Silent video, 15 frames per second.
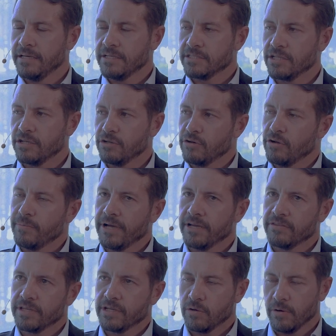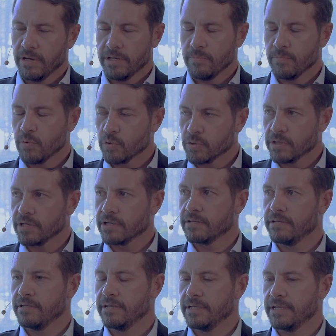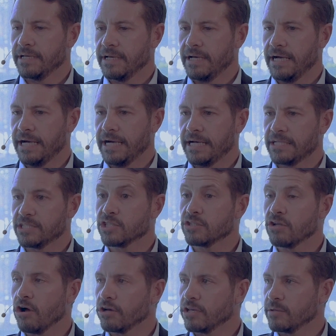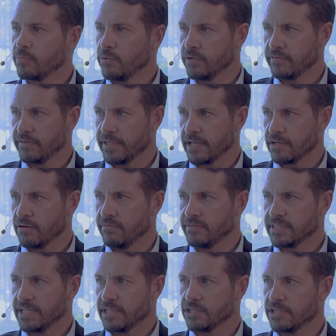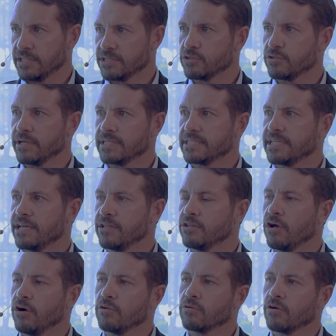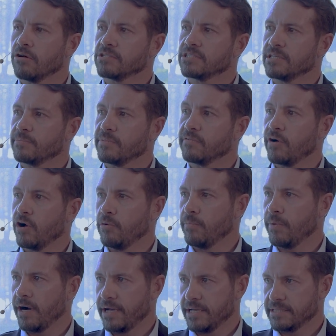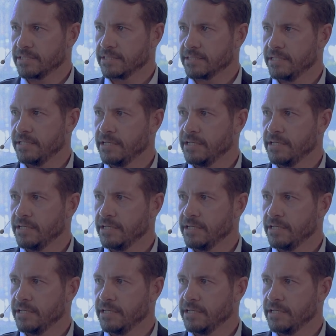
So Lulama, I think quite an important starting point for that conversation is to understand the whole concept of home bias.